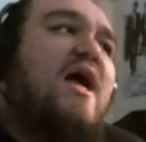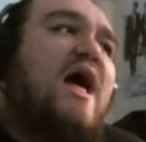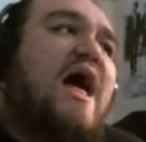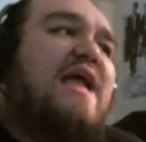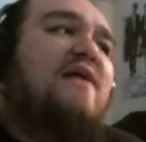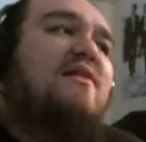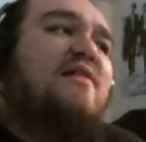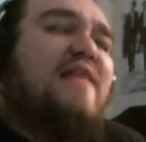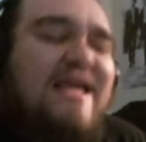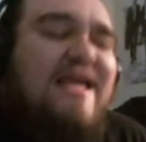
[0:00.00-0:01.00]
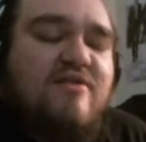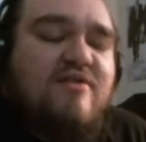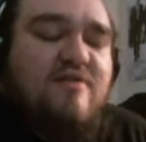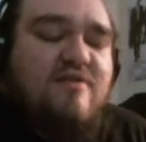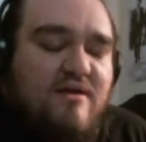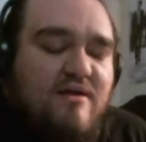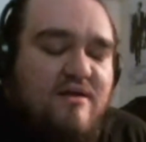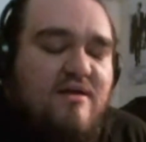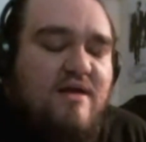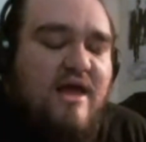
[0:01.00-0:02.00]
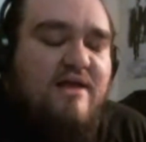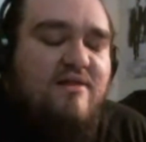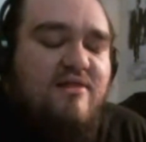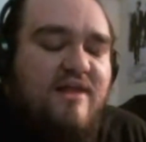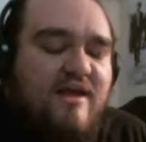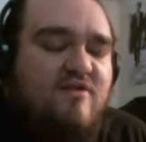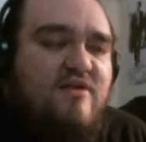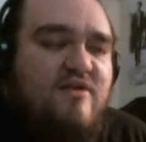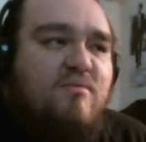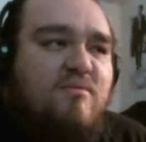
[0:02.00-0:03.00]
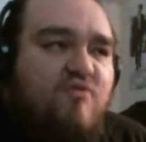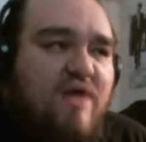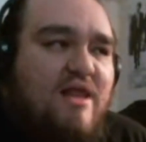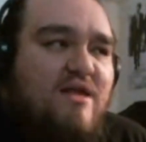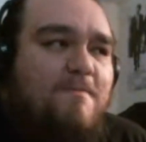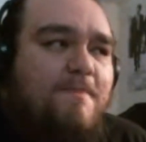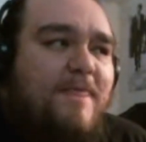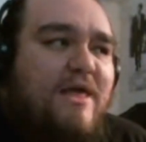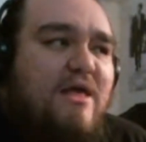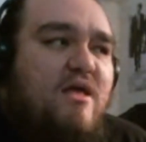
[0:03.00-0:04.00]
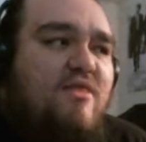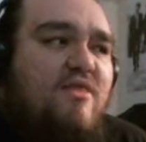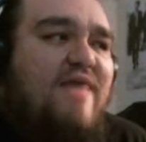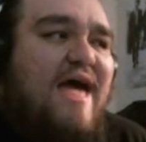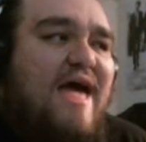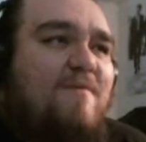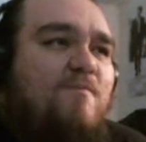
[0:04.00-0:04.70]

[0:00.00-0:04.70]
I at least gave them credit that